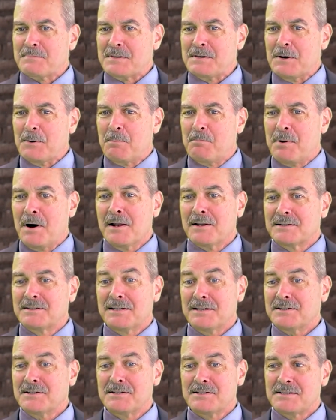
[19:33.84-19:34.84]
You know,
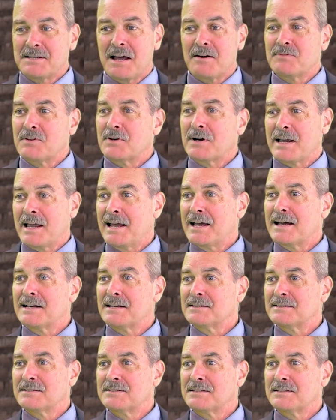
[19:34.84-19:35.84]
politicians have their
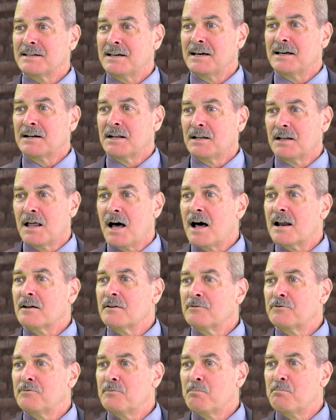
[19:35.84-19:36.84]
hands in a lot
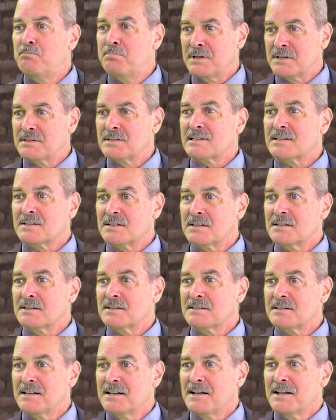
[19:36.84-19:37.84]
of
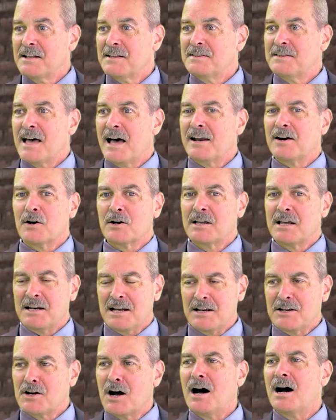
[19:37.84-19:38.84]
businesses that are
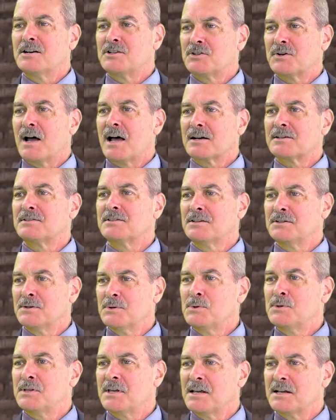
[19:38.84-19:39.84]
getting contracts to
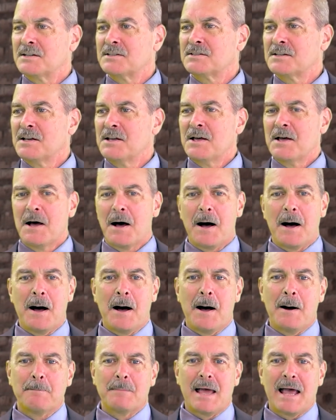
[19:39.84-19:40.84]
do things,
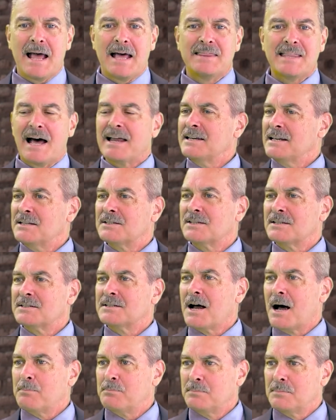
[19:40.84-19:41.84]
and that needs to
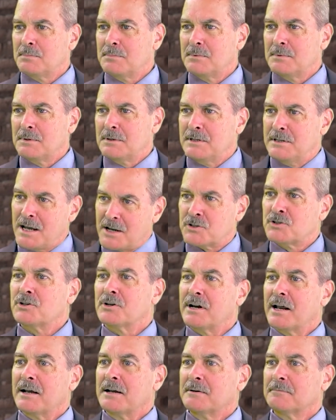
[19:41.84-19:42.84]
stop
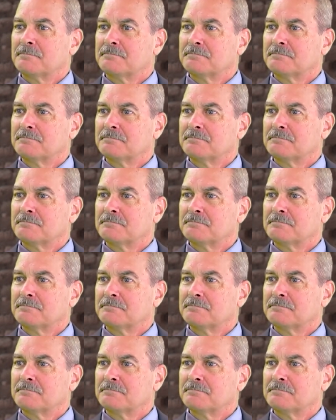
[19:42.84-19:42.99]
yesterday.